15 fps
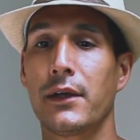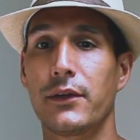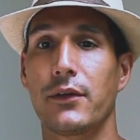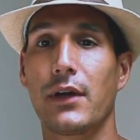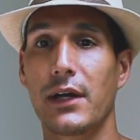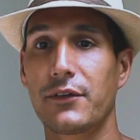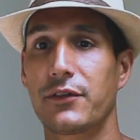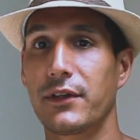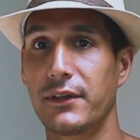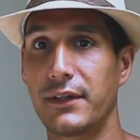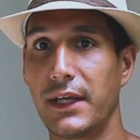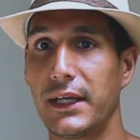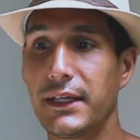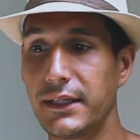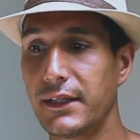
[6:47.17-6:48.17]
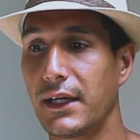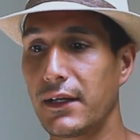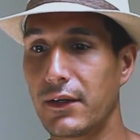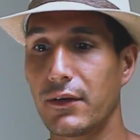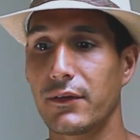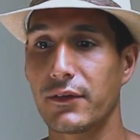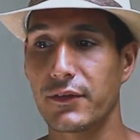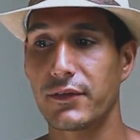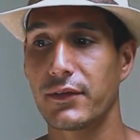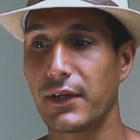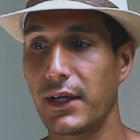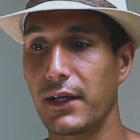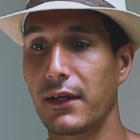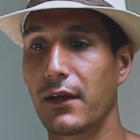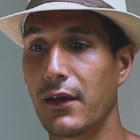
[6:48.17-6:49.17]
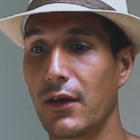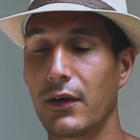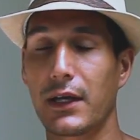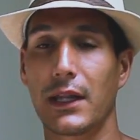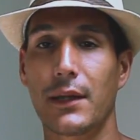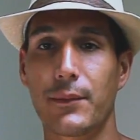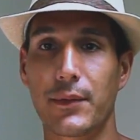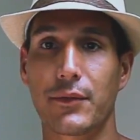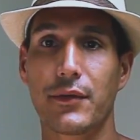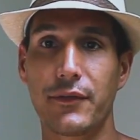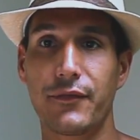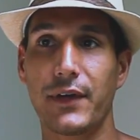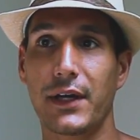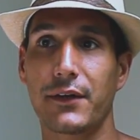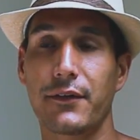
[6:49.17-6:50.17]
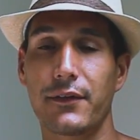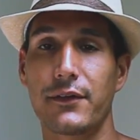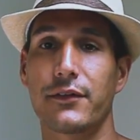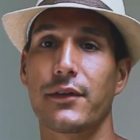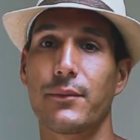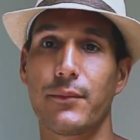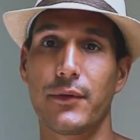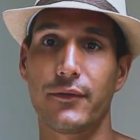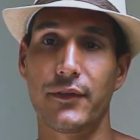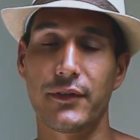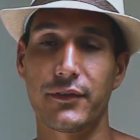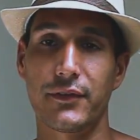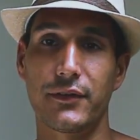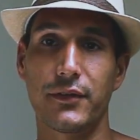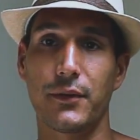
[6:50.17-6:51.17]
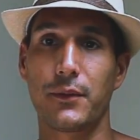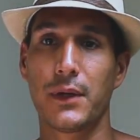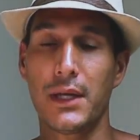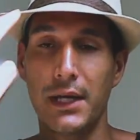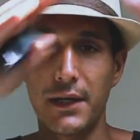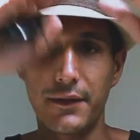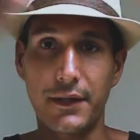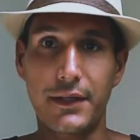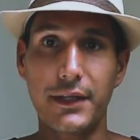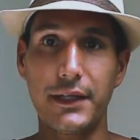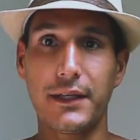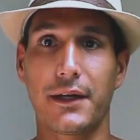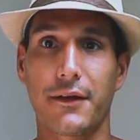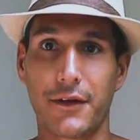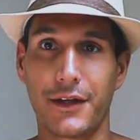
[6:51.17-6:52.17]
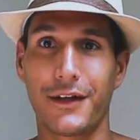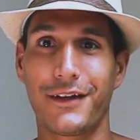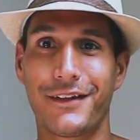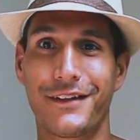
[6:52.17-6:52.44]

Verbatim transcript: you're actually taking that code and you're saying, okay, let me refactor this and move this into the clean area.